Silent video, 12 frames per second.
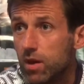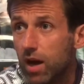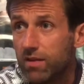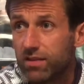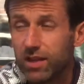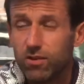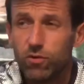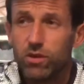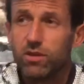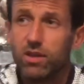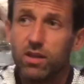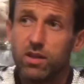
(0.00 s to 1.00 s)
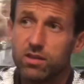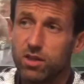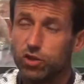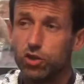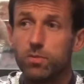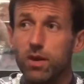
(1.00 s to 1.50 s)
I think really that
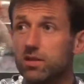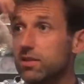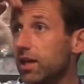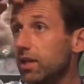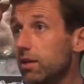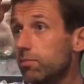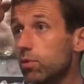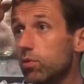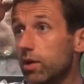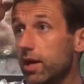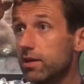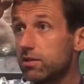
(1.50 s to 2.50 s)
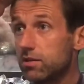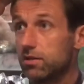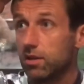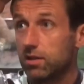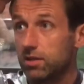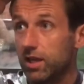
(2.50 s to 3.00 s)
it should be a steady progress,
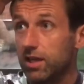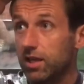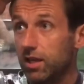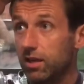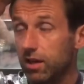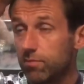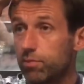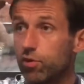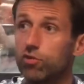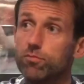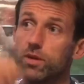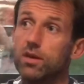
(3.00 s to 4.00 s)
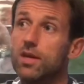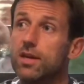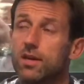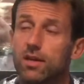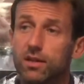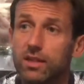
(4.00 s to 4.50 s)
a steady improvement,
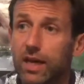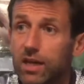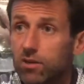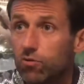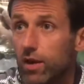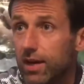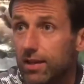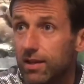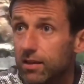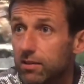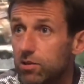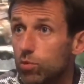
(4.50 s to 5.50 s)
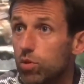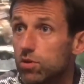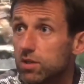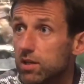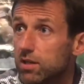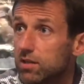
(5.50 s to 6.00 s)
getting ready
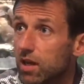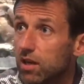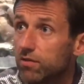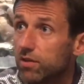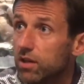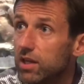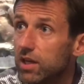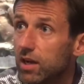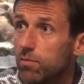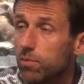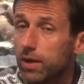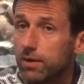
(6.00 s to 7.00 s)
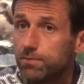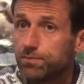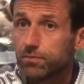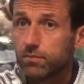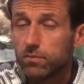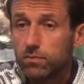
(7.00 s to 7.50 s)
towards the start of the campaign.
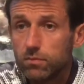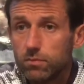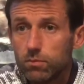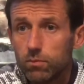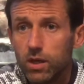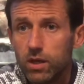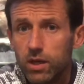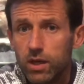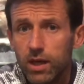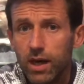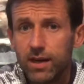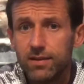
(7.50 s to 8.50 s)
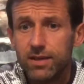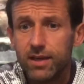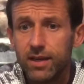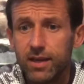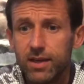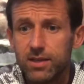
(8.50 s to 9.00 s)
And
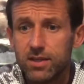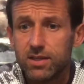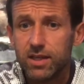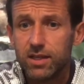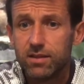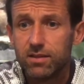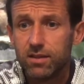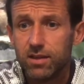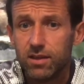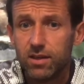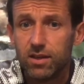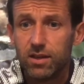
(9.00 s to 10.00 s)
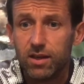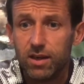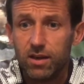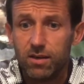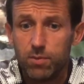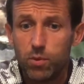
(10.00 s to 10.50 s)
as I said,
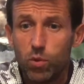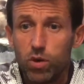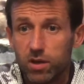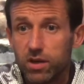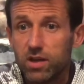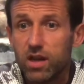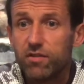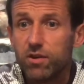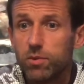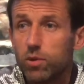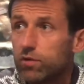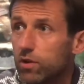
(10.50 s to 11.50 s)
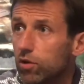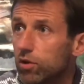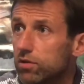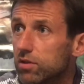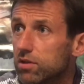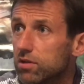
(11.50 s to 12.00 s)
but what can never be
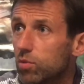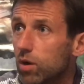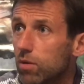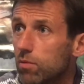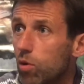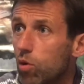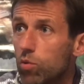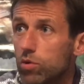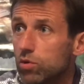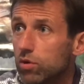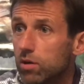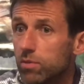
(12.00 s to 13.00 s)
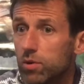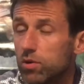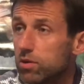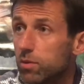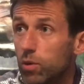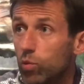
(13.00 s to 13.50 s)
overlooked is what I'm always on about,
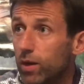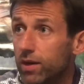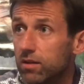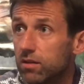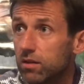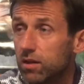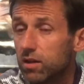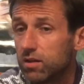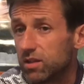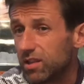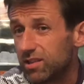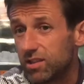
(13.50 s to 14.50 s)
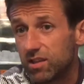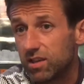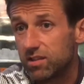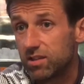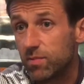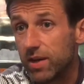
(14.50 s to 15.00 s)
is about winning. And it's
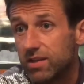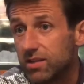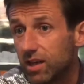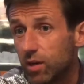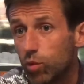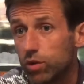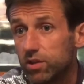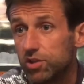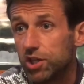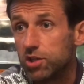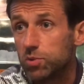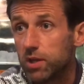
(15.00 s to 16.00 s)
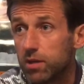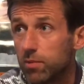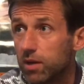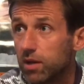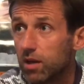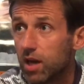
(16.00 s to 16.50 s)
the mindset I wanted to change when I came
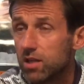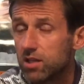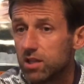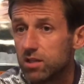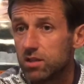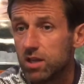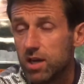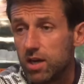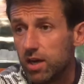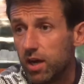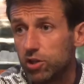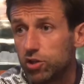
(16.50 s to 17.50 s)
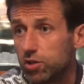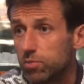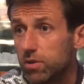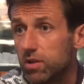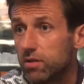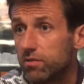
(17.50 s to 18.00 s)
in here last season. It should
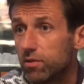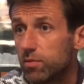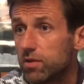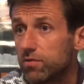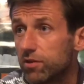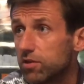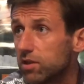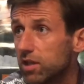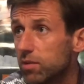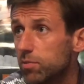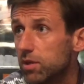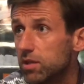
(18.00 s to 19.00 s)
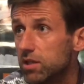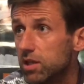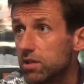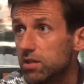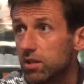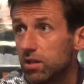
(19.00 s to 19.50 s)
be from the first day of the
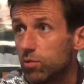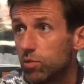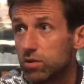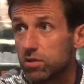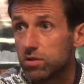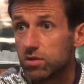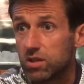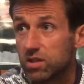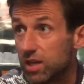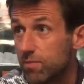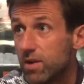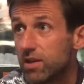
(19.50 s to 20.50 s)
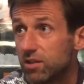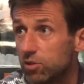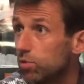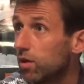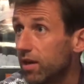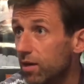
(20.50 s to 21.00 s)
pre-season, it was the same message,
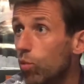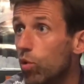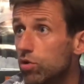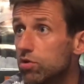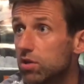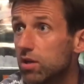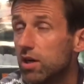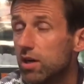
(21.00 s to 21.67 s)
and it was.